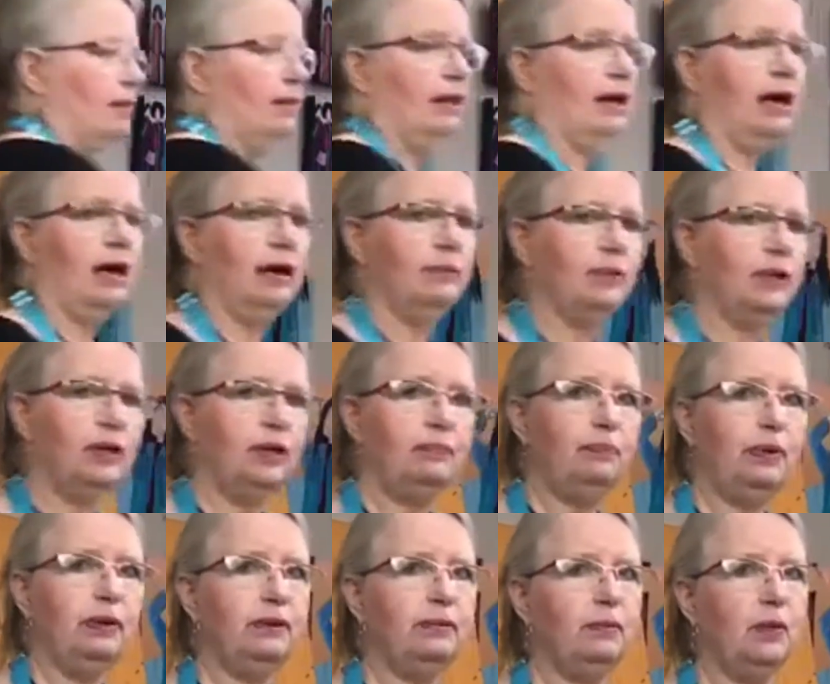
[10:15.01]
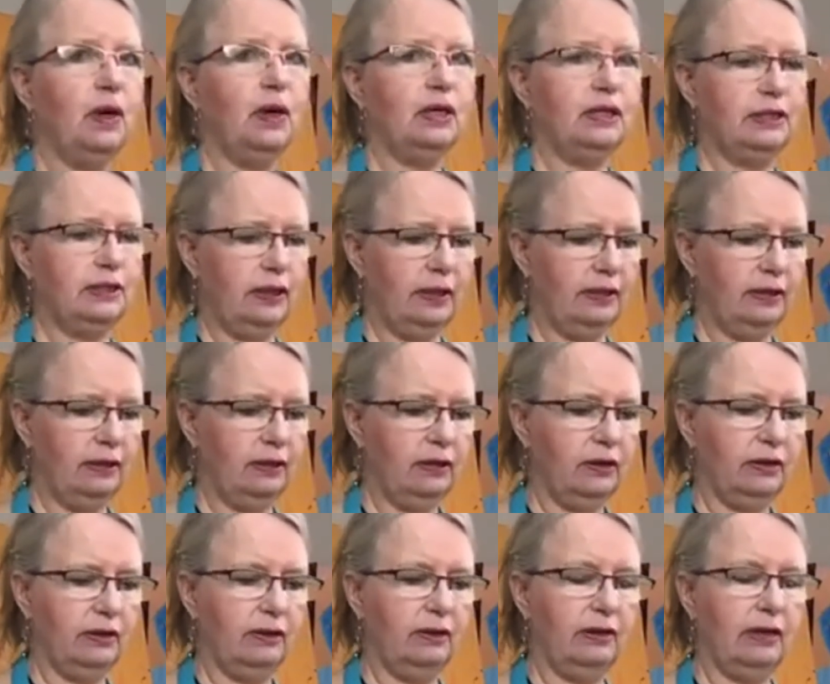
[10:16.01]
I'm going to put the marks on there.
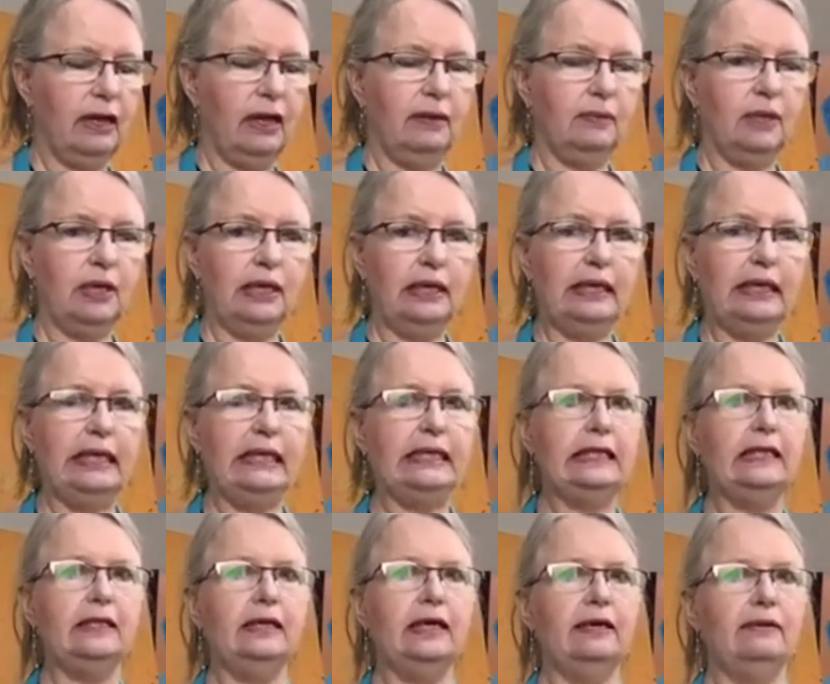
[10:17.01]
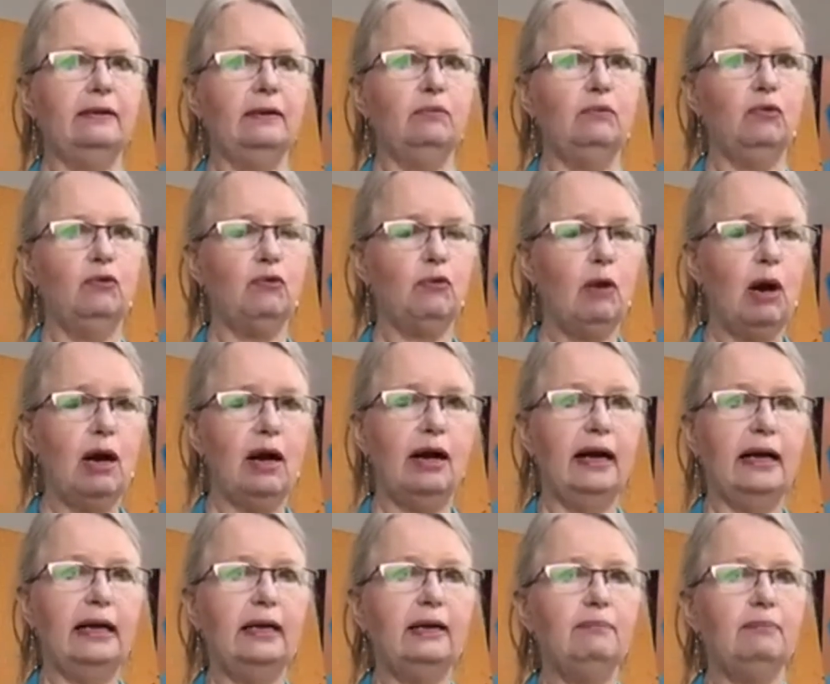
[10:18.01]
I'm going to need to let them
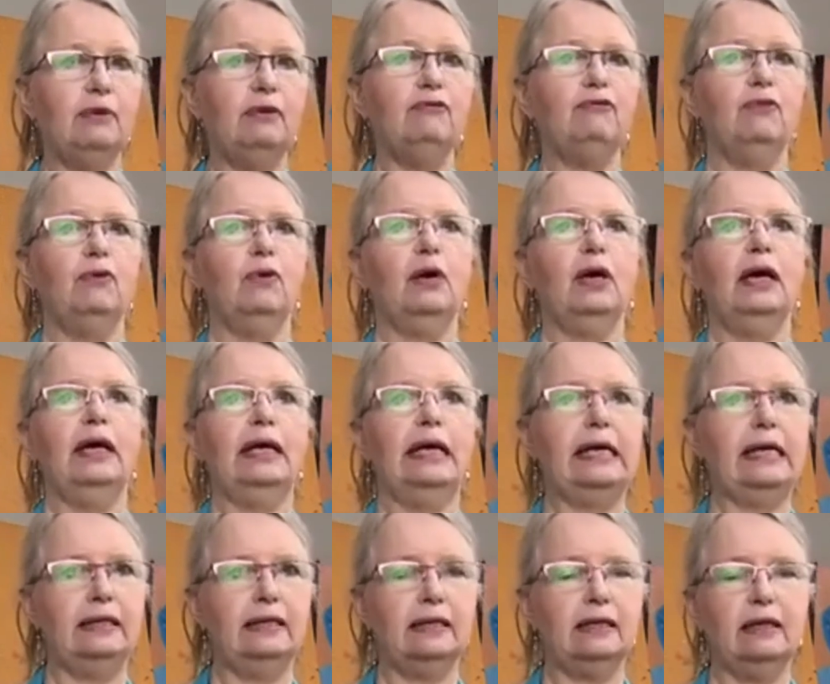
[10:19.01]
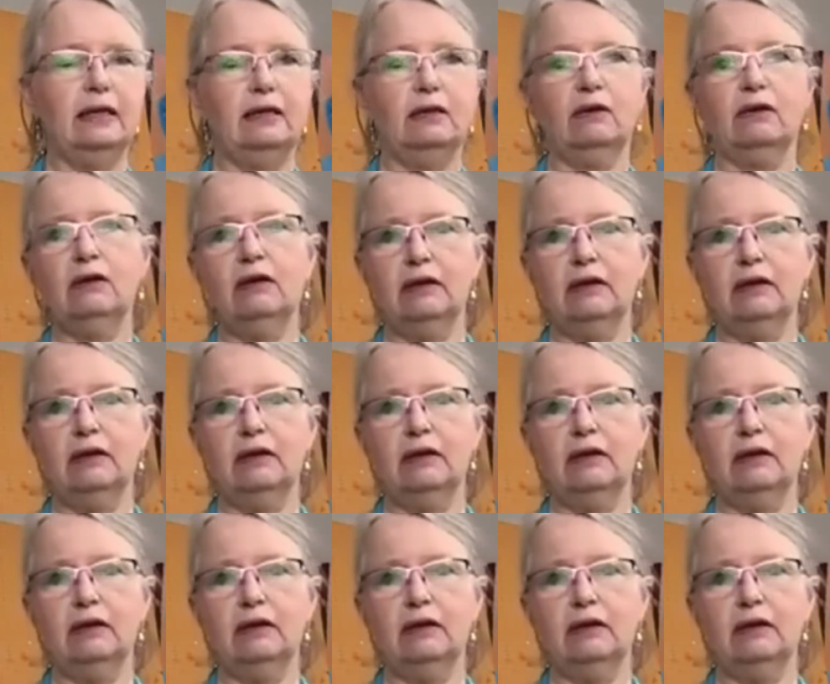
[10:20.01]
dry before I add the color.